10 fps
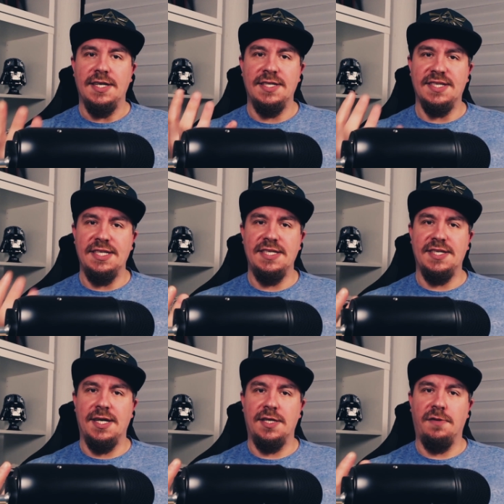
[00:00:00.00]
it's
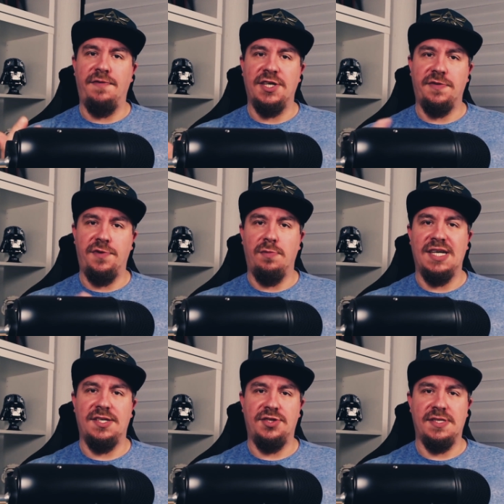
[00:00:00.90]
easier to fetch a few
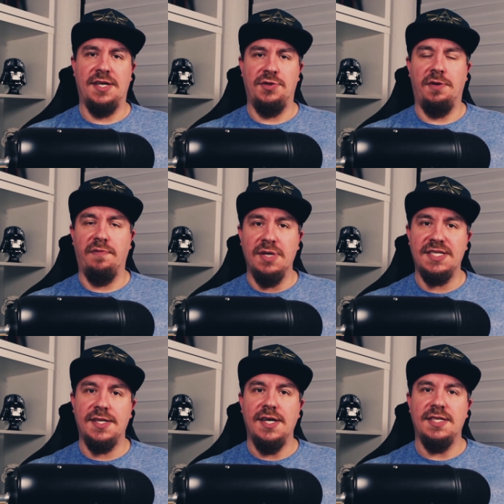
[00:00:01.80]
messages that you have
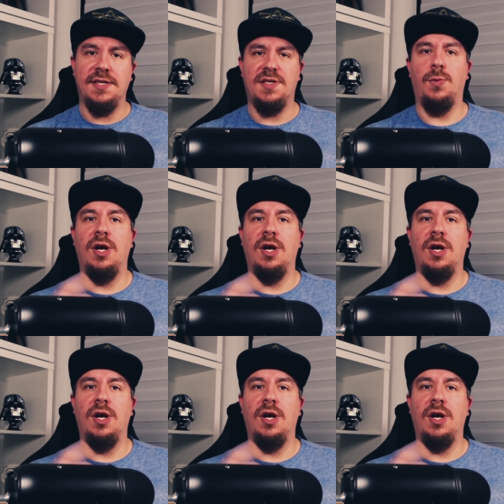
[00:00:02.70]
missed since you were